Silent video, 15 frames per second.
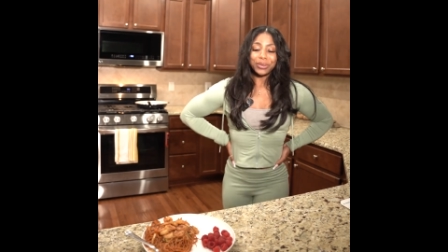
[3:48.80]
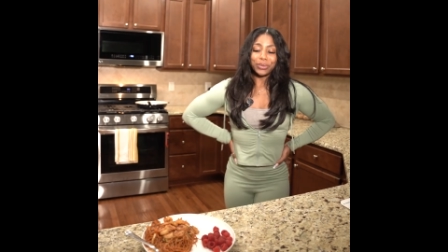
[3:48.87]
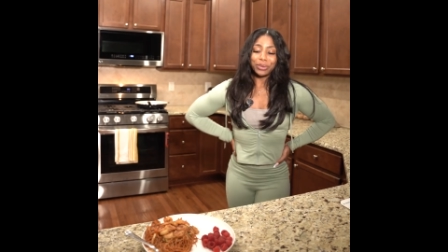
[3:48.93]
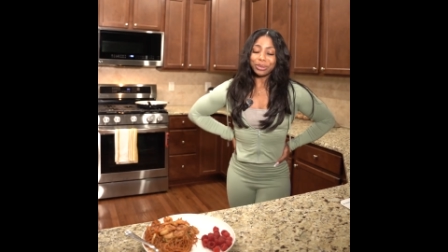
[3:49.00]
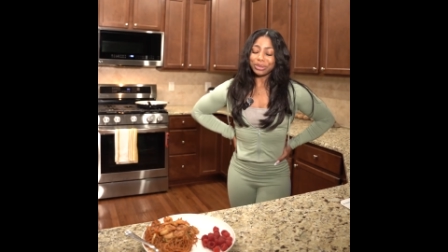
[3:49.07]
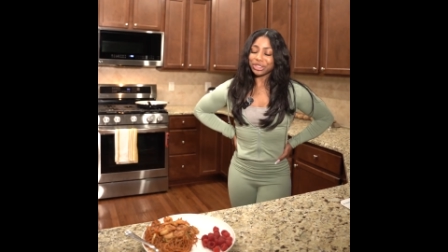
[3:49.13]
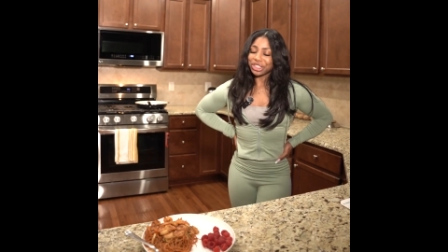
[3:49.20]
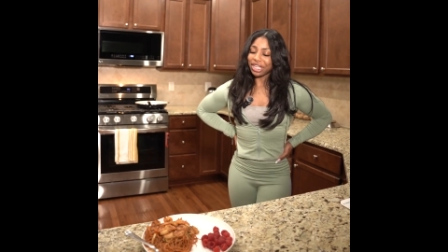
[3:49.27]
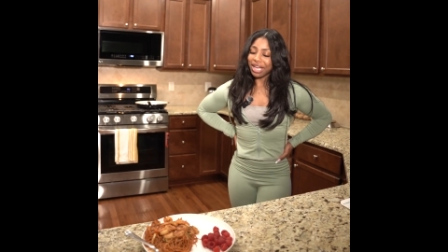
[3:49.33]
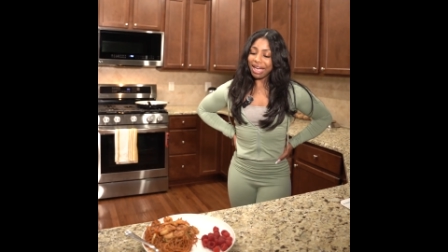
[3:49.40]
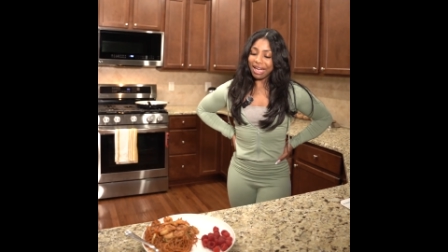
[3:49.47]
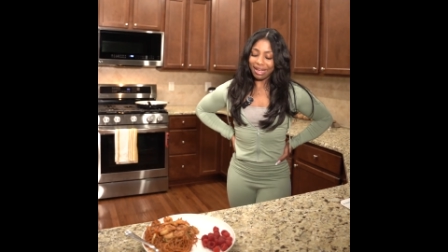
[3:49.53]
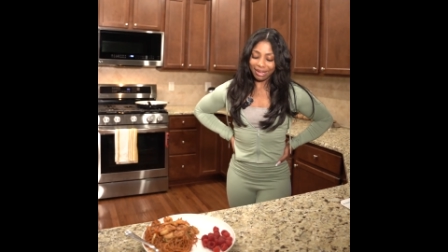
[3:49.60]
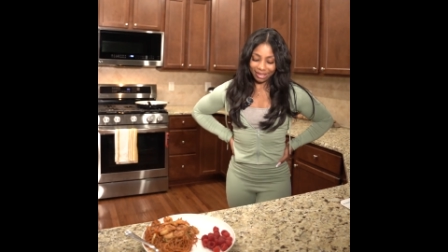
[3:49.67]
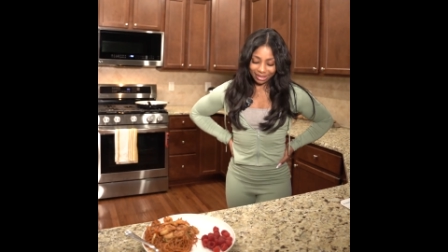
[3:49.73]
Ooh,
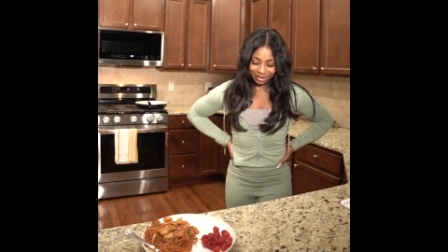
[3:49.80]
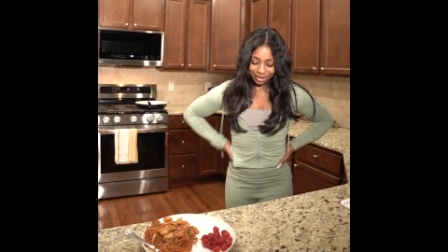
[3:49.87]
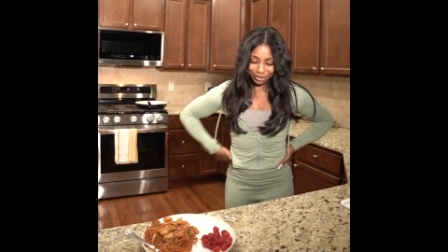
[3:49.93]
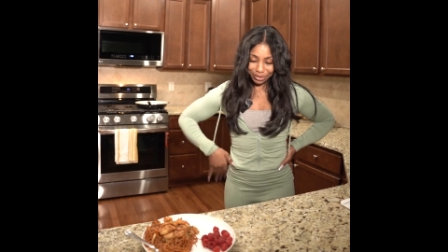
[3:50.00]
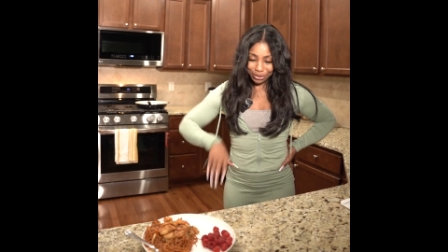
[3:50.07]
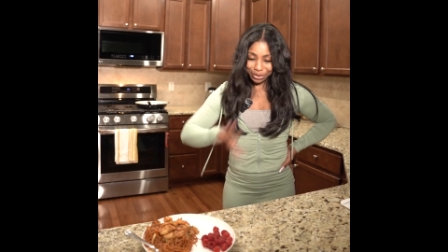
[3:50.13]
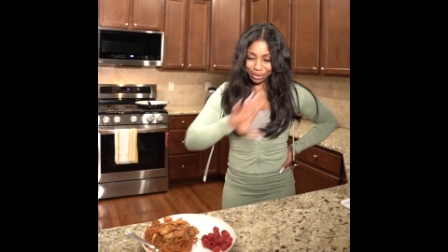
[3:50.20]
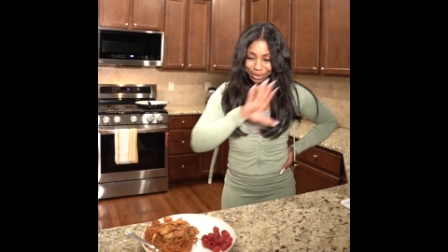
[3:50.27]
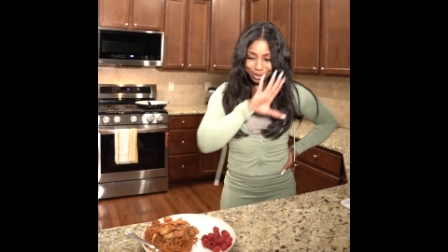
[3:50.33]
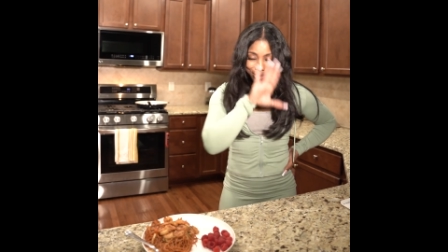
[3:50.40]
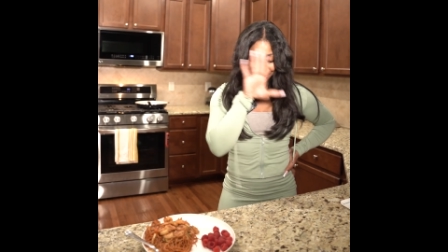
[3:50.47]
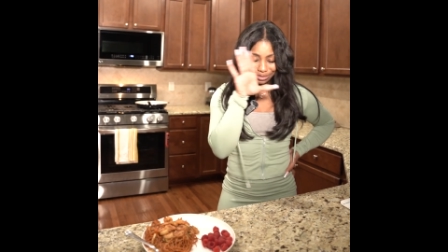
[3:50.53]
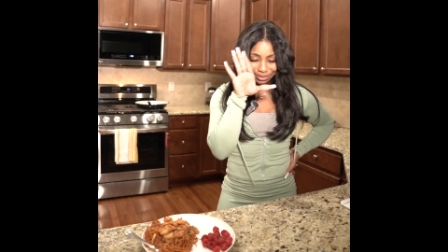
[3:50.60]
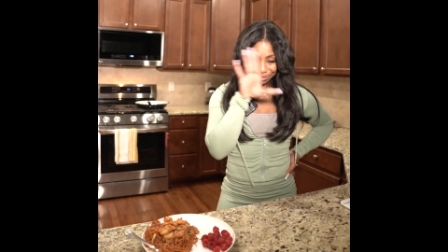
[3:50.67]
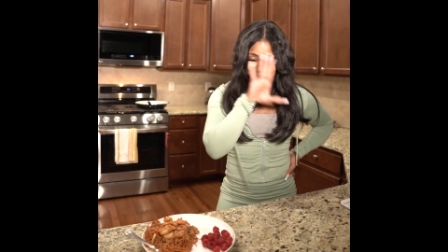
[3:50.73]
cha.
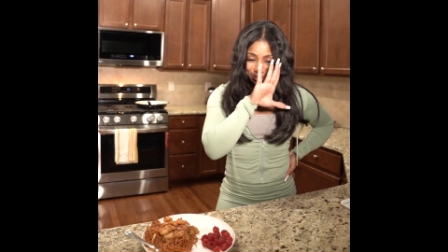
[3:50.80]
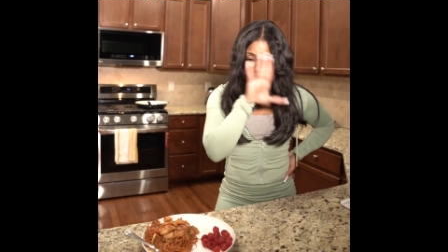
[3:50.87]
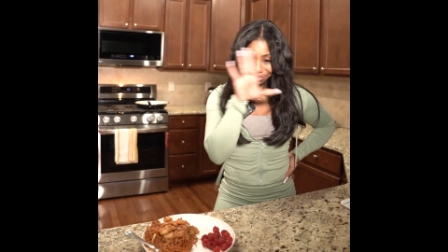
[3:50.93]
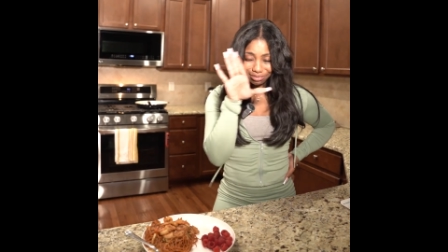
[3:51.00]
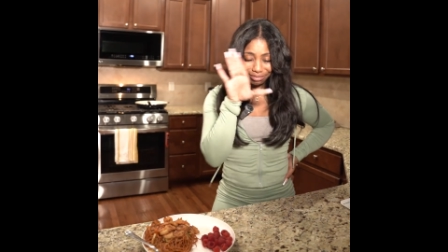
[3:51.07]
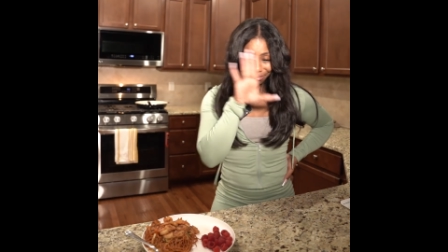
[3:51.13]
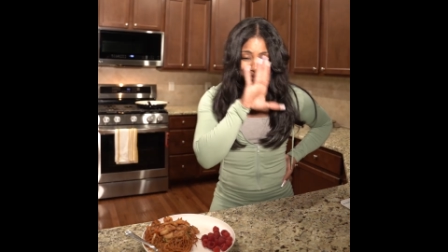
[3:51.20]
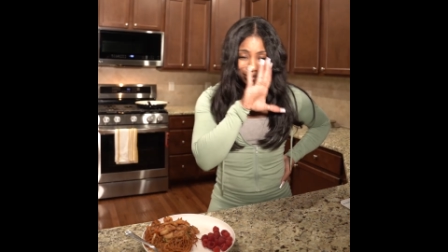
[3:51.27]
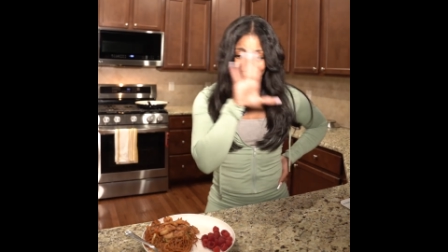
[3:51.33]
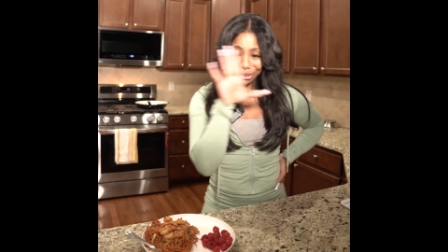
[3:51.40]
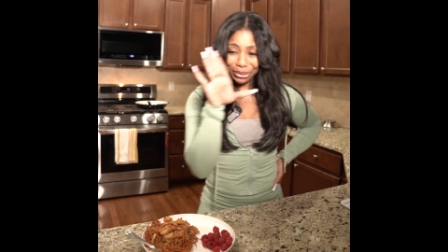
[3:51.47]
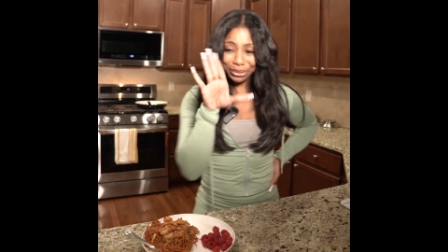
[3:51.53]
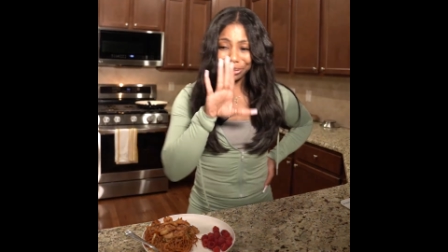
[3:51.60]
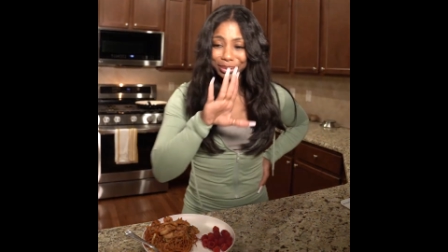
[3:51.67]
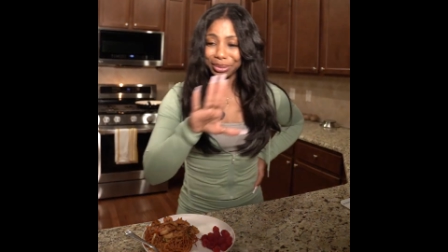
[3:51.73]
Ooh.
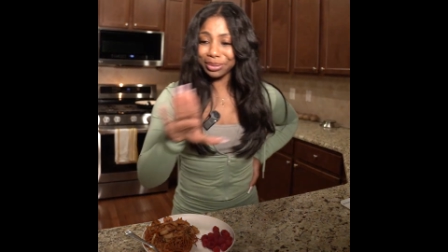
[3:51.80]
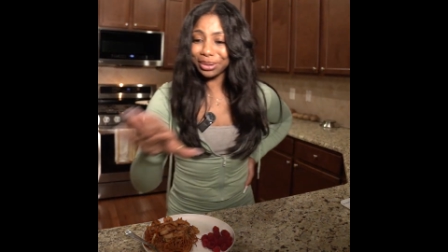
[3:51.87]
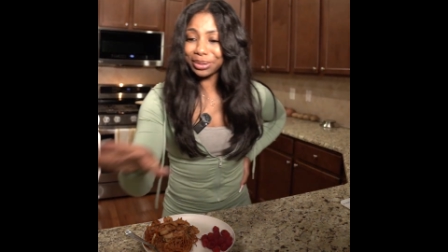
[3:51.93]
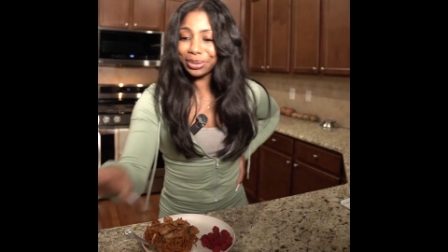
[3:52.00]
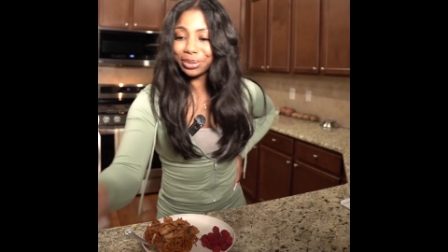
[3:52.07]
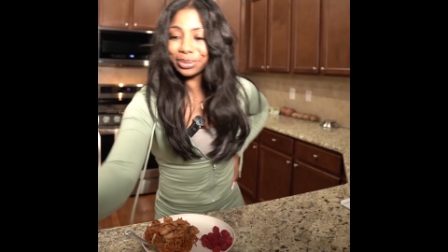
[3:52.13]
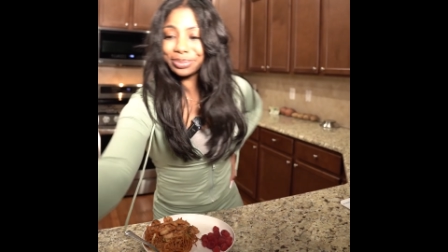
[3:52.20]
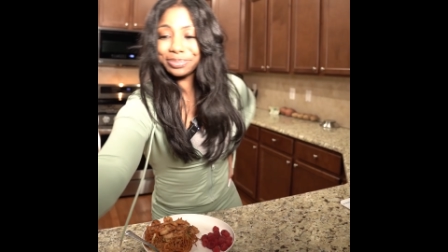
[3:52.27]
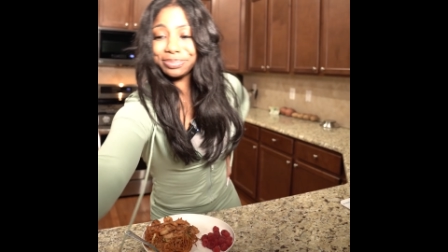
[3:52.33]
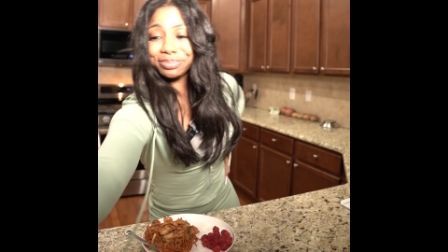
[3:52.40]
Ooh, ooh, ooh.